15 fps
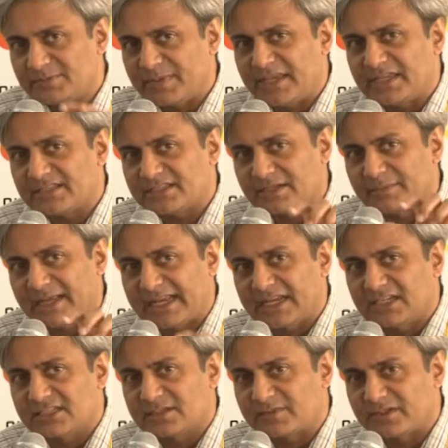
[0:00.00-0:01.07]
space and
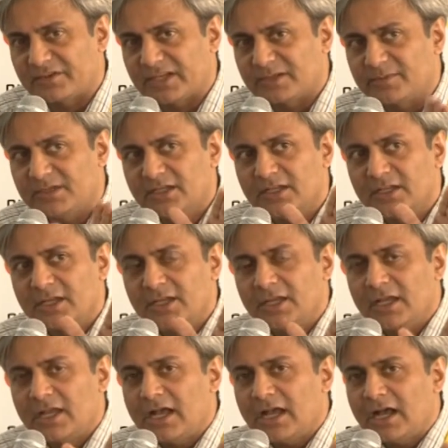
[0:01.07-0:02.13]
mechanisms available.
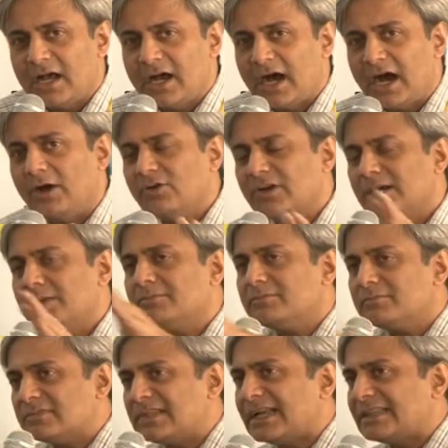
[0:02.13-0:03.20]
How
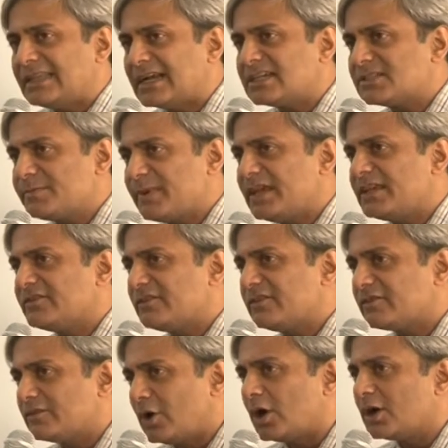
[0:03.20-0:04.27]
come that space
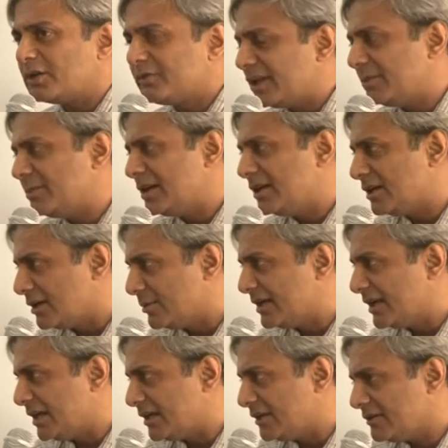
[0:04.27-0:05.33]
is not available in
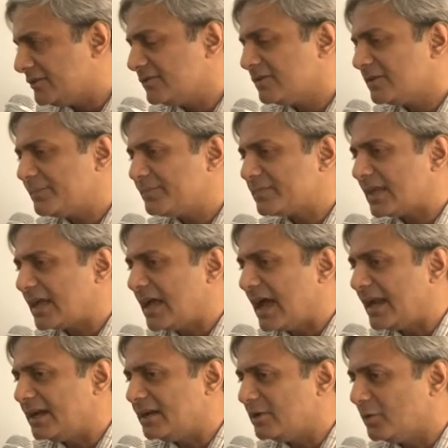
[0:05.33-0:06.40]
urban areas,
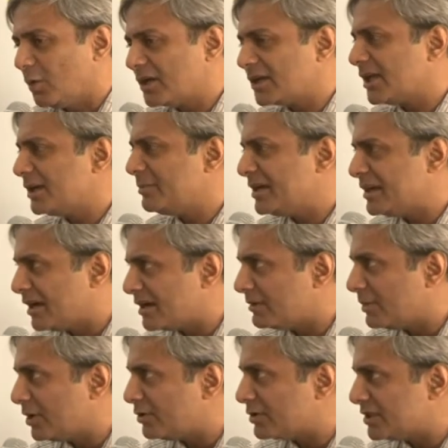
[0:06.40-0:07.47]
and what can be done
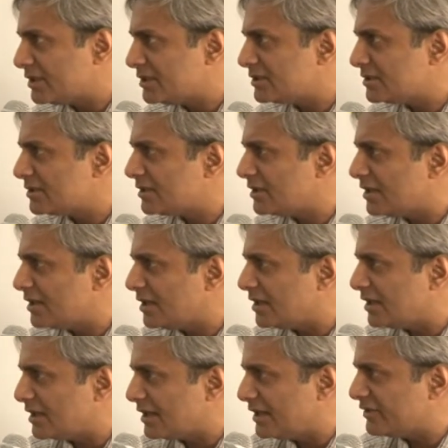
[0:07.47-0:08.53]
about it
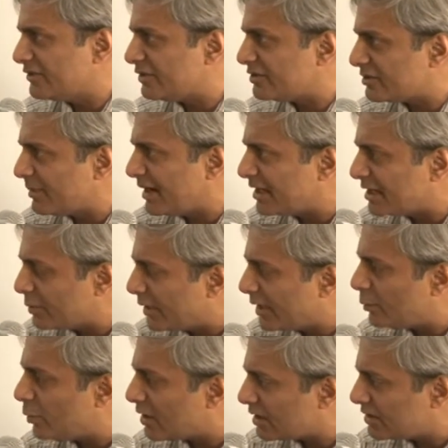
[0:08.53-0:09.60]
in a systematic way?
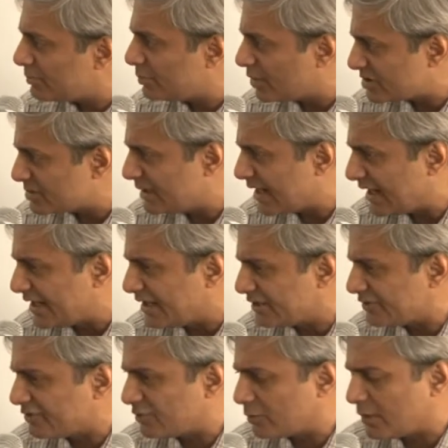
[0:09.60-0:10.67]
What are the possible
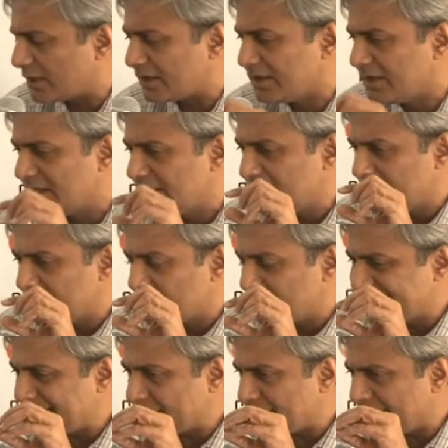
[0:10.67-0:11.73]
ideas and so on?
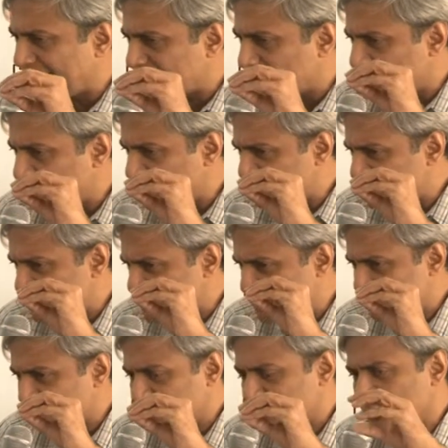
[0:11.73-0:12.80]
With that background, let me just
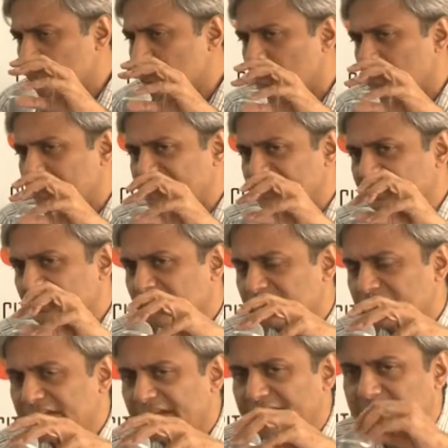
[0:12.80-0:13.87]
give a few more pieces
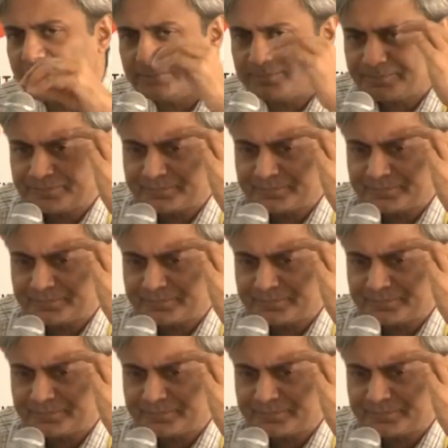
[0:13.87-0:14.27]
of data.